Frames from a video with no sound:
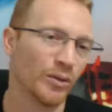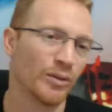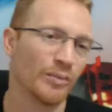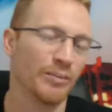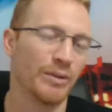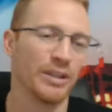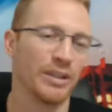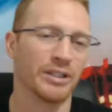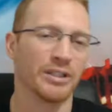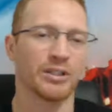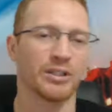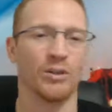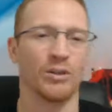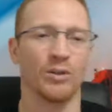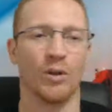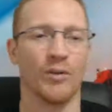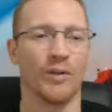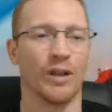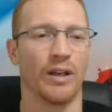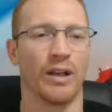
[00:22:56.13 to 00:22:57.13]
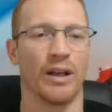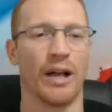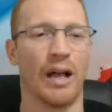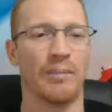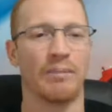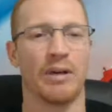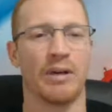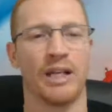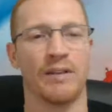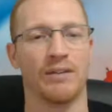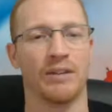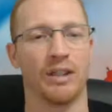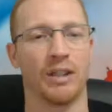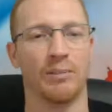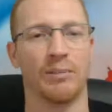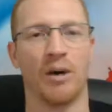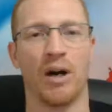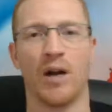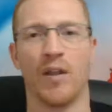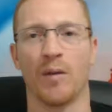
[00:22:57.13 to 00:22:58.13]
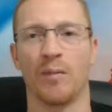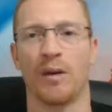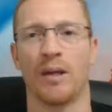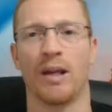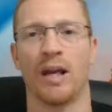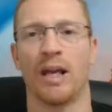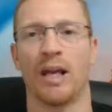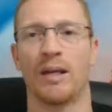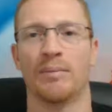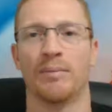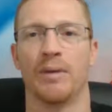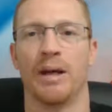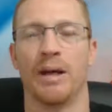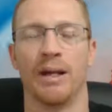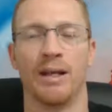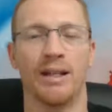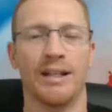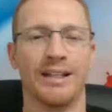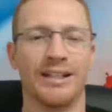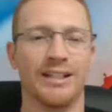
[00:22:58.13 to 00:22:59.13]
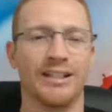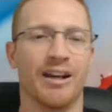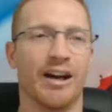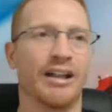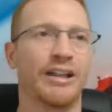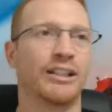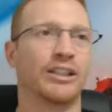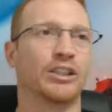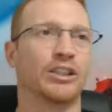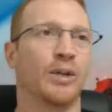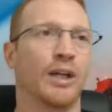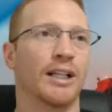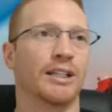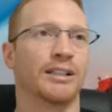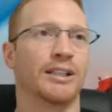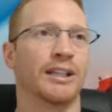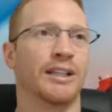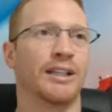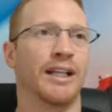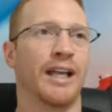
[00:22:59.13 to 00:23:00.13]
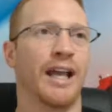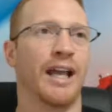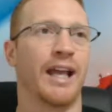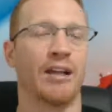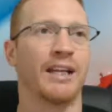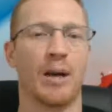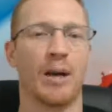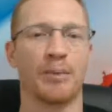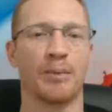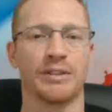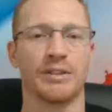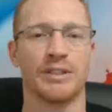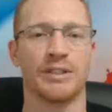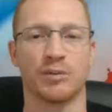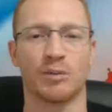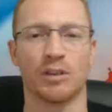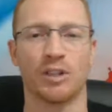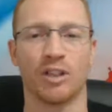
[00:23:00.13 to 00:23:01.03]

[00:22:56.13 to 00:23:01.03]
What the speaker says: minuscule that I'm not even going to bother, man. I am not interested in any opposition,